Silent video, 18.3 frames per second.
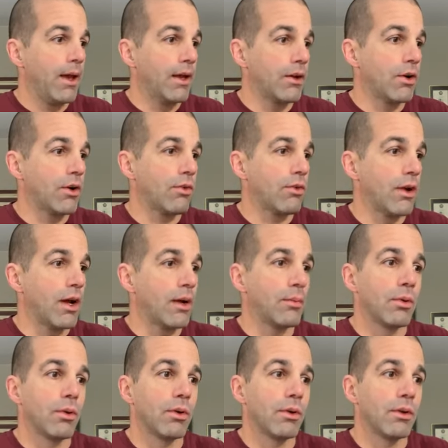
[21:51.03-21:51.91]

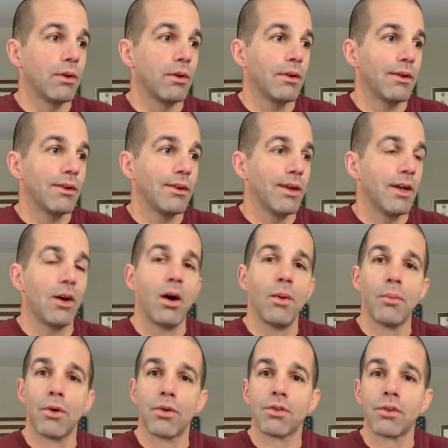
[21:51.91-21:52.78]
incredible and
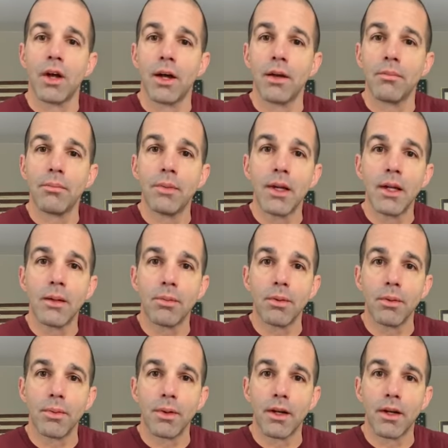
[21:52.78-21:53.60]
almost unbeatable,